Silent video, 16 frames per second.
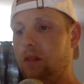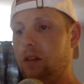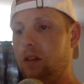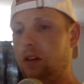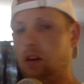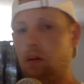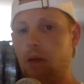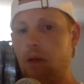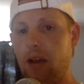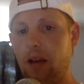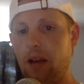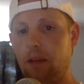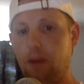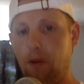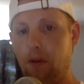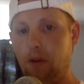you go back a
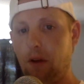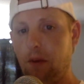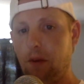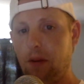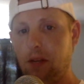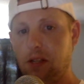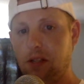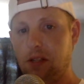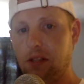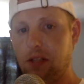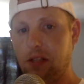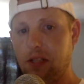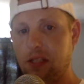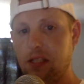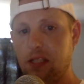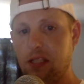profile picture and
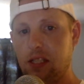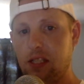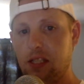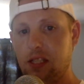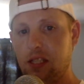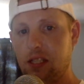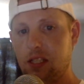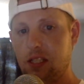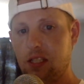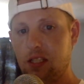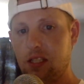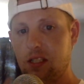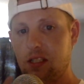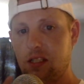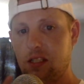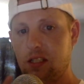it's
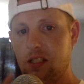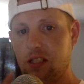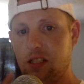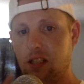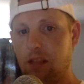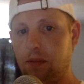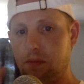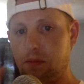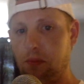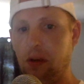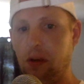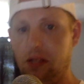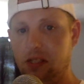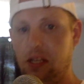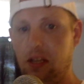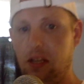stop the
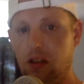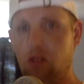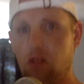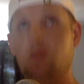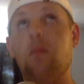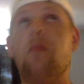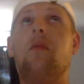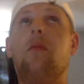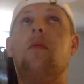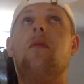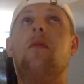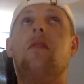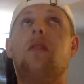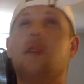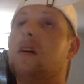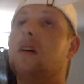spread, stay home,
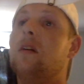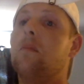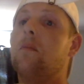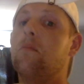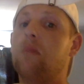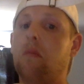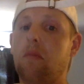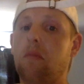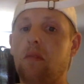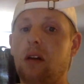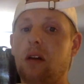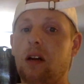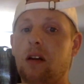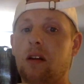blah, blah, blah.